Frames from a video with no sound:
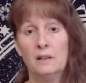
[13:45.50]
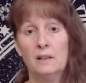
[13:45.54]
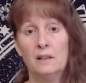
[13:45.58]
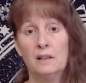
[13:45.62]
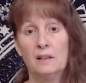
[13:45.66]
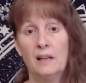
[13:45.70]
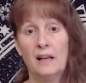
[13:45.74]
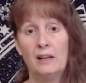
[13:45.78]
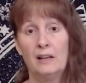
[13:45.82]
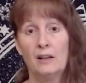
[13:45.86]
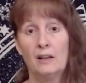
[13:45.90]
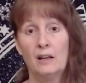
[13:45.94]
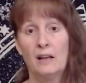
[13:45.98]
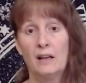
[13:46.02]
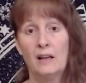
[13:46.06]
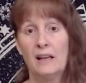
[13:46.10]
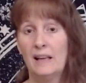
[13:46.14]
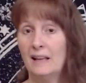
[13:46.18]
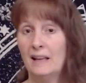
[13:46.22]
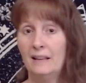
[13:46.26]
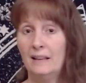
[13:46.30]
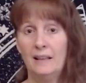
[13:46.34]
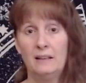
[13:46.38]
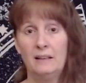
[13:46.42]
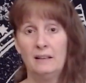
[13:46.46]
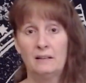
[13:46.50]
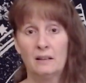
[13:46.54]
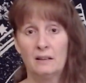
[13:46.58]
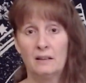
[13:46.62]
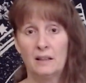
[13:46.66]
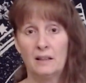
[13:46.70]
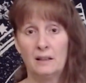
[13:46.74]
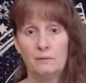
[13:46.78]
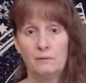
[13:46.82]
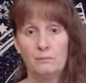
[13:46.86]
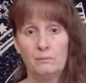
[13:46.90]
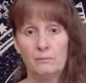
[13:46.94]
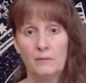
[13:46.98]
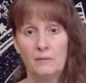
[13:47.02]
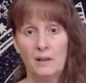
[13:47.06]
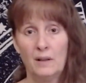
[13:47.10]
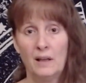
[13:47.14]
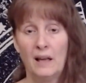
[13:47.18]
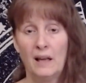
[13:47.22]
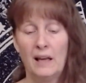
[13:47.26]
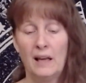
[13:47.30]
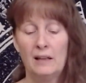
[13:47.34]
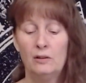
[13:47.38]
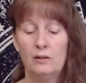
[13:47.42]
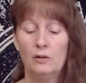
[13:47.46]
at any time,
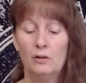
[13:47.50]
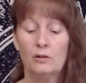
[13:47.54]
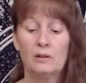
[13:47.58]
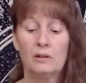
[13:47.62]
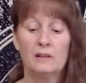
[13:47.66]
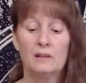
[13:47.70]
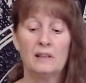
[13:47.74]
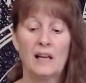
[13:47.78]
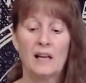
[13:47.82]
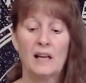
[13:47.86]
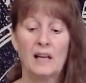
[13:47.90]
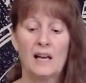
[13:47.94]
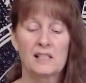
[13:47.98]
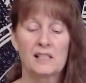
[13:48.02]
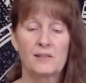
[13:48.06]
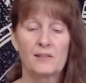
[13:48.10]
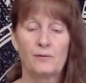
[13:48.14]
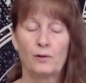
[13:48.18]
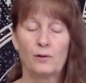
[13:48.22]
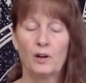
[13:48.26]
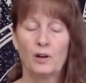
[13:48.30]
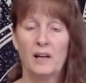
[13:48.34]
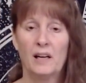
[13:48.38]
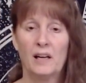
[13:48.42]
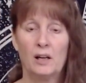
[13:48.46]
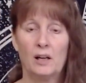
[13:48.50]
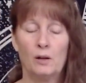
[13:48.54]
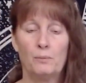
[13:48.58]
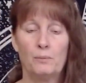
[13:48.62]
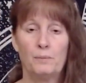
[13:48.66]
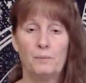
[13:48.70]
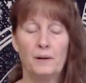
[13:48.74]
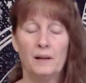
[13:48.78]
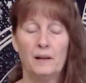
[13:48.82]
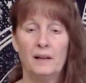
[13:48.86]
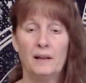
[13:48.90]
and you can ask for help